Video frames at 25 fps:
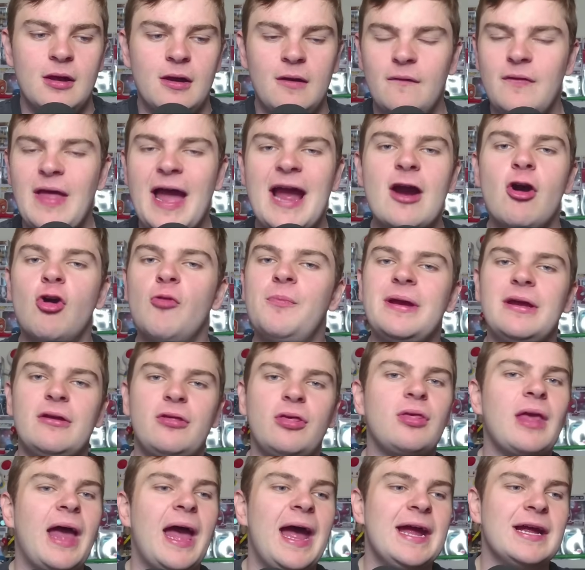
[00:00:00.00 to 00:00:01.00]
they will be
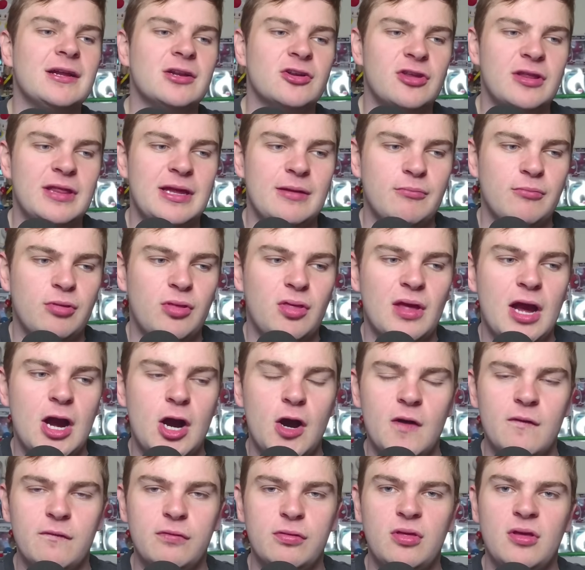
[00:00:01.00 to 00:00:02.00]
saying to
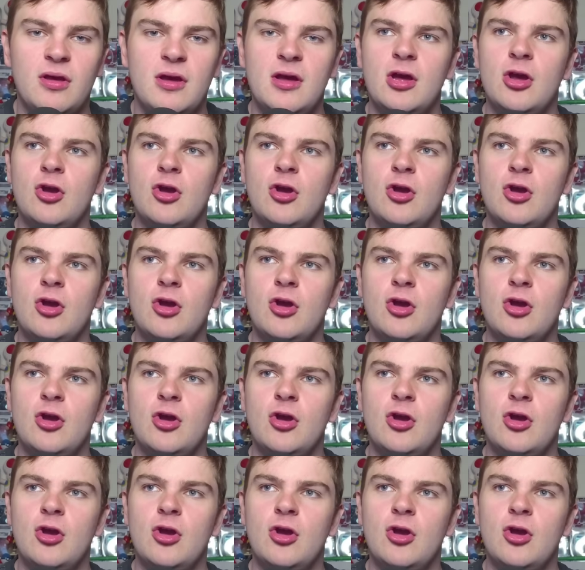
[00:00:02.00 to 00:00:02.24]
themselves,